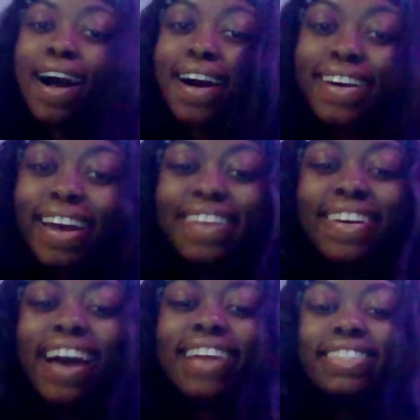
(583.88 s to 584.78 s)
Okay, you
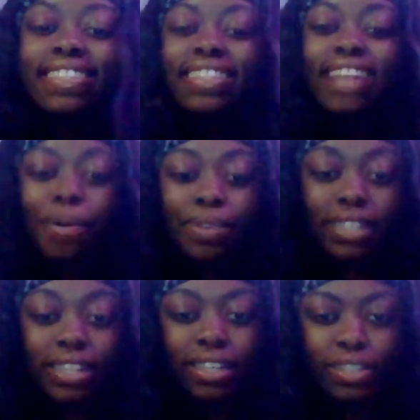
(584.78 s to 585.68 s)
guys, that was
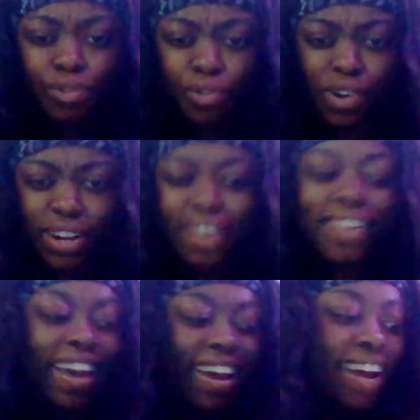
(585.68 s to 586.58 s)
it. Is it recording?
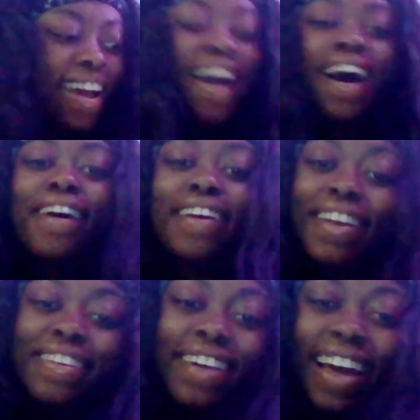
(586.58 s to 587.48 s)
Okay. Okay,
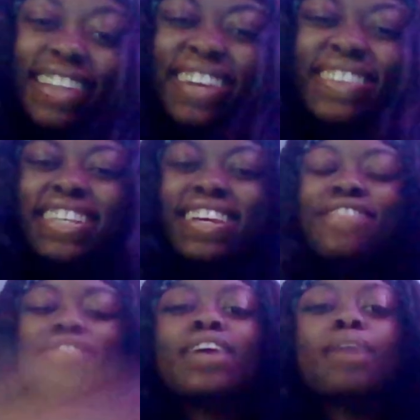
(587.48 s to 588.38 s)
you guys, that was it
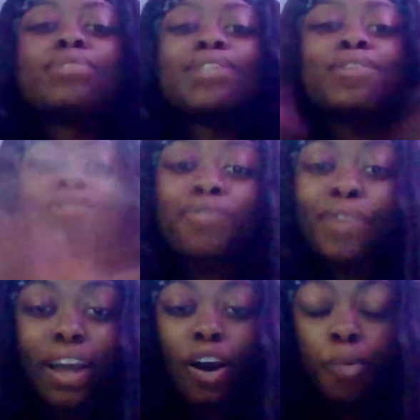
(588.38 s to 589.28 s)
for episode three.
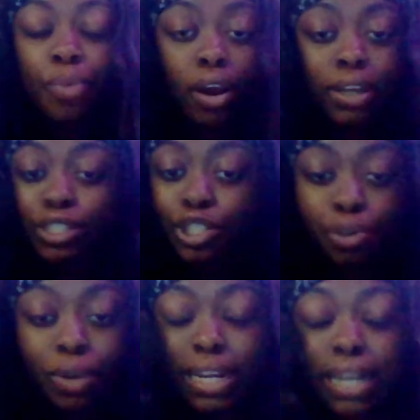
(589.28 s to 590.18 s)
I hope y'all
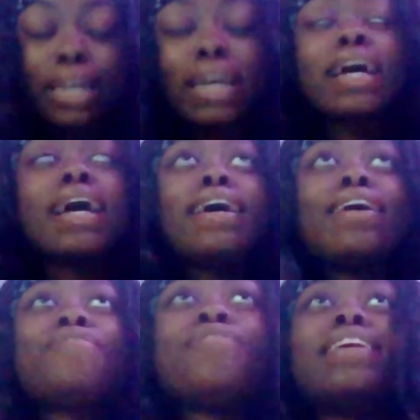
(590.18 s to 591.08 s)
enjoyed it.
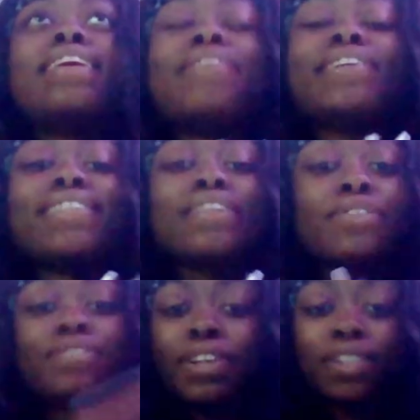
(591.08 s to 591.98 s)
If you did, make sure you give this
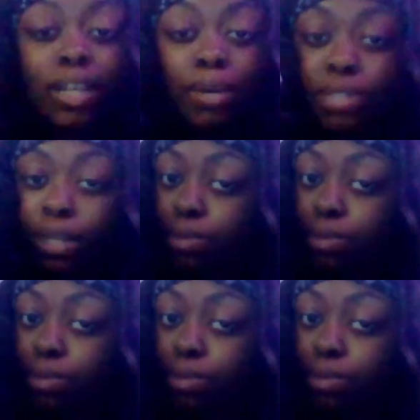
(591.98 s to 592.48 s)
video a thumbs up,